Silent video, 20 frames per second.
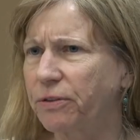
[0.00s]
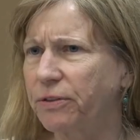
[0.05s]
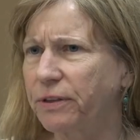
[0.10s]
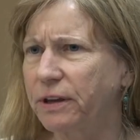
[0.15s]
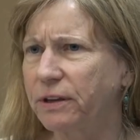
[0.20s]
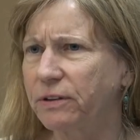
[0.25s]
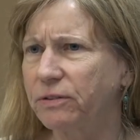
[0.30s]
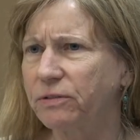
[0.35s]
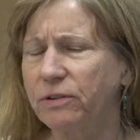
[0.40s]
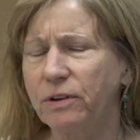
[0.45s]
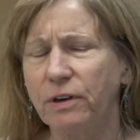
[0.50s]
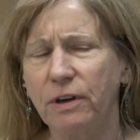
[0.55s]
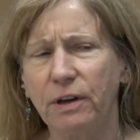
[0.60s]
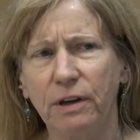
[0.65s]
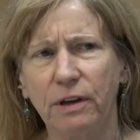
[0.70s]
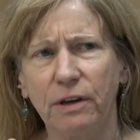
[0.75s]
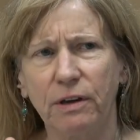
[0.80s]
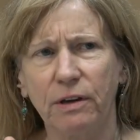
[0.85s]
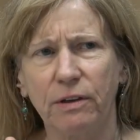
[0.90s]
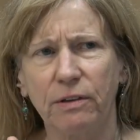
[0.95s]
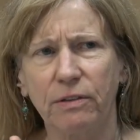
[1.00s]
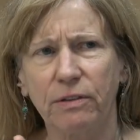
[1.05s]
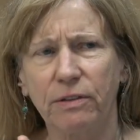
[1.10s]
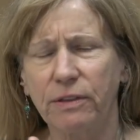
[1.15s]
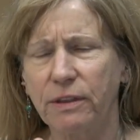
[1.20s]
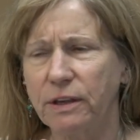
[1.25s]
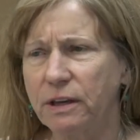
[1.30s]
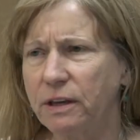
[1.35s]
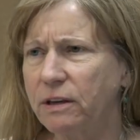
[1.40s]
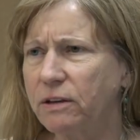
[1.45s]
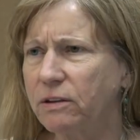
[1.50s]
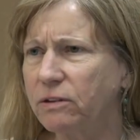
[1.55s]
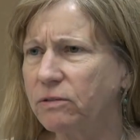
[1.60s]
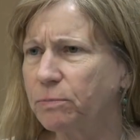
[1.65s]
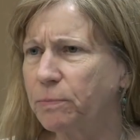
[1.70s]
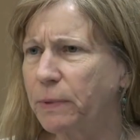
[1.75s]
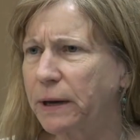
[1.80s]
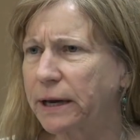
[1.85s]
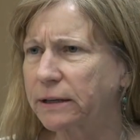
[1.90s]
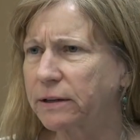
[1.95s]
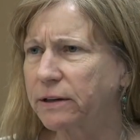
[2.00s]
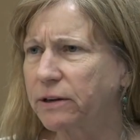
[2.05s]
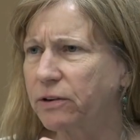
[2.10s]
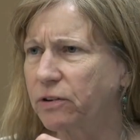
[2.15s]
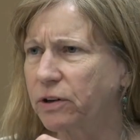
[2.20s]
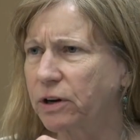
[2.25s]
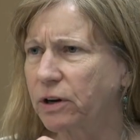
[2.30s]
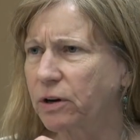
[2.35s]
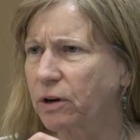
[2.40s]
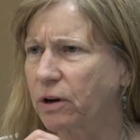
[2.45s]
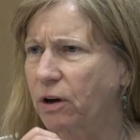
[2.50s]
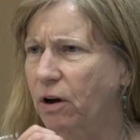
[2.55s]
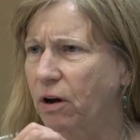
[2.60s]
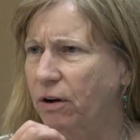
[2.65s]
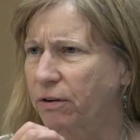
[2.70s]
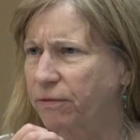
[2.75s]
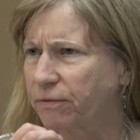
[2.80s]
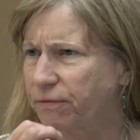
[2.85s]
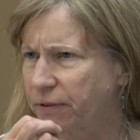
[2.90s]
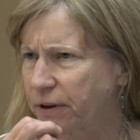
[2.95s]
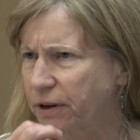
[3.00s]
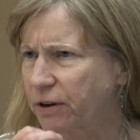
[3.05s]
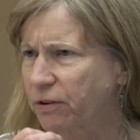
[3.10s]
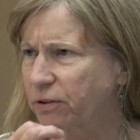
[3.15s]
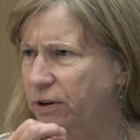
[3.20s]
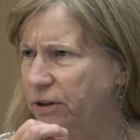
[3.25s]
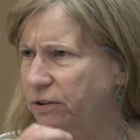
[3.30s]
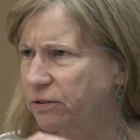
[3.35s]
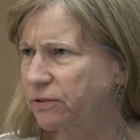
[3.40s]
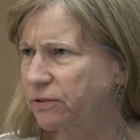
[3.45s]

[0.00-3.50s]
These, these bacteria are very